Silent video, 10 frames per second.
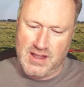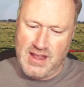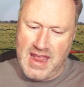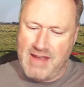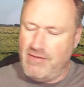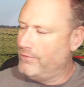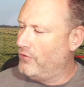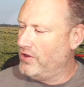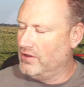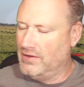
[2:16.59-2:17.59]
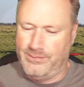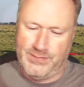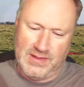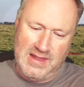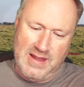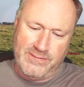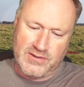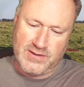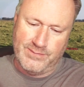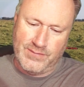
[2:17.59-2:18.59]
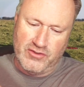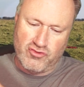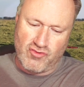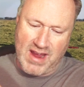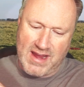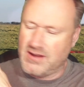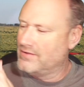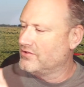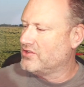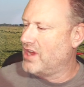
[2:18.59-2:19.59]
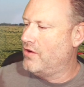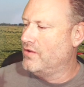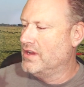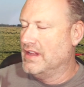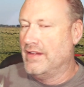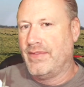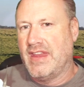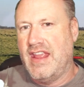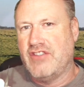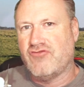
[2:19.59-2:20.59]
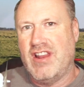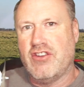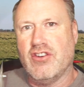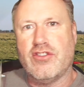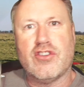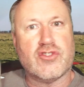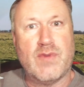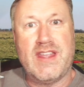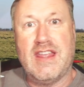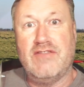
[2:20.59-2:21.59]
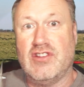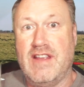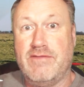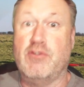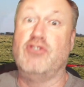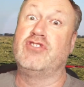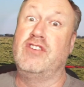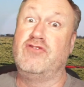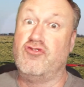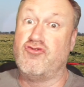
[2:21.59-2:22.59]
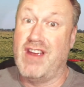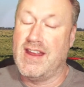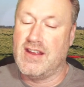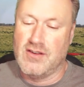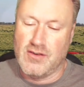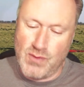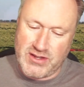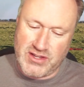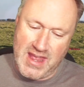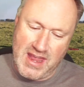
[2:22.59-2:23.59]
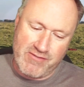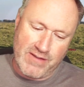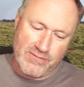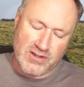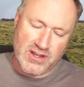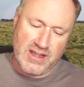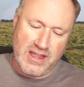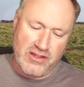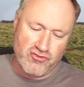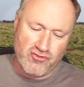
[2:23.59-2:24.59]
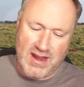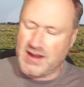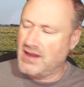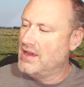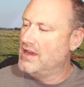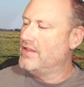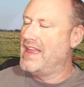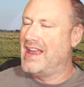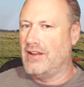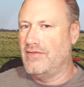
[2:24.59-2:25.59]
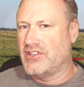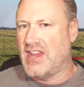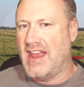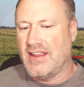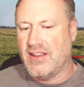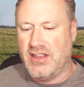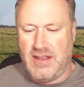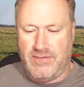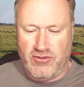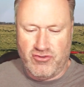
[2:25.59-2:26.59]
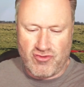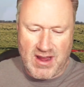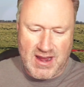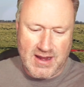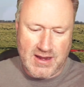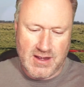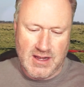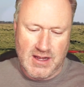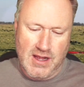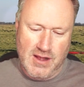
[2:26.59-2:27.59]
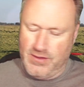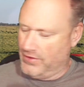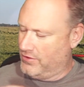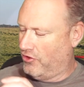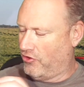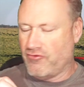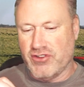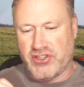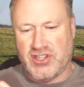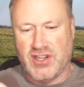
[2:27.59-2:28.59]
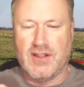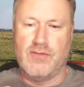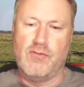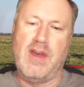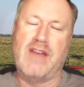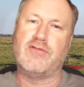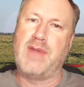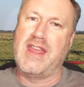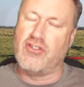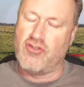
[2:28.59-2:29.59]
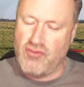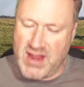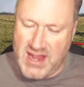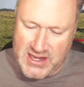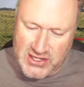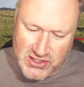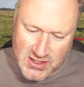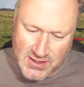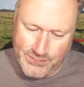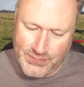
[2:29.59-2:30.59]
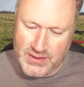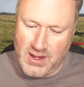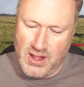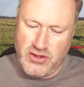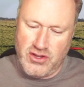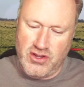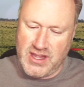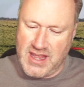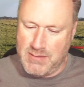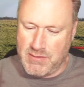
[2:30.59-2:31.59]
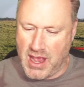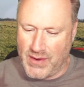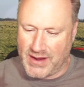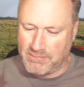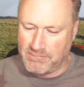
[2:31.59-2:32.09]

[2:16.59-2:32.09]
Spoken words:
aerofoil, lift and drag. So it's really good because the wing gives you lift but also gives you drag. Weight of the aircraft can give you drag. The angle of attack can give you drag. The thrust will have to be increased, and you can keep going.